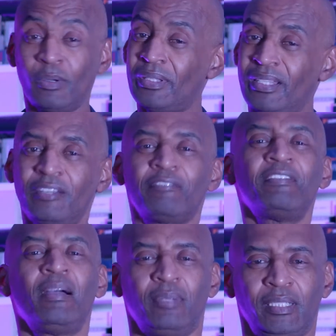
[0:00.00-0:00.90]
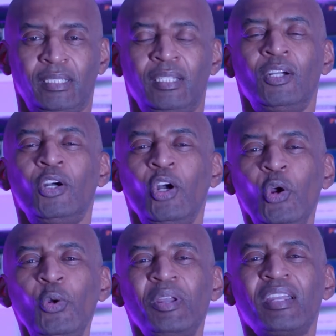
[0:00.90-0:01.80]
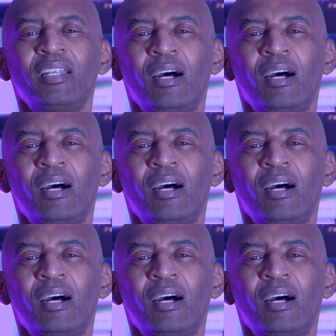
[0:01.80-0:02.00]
within your family, who can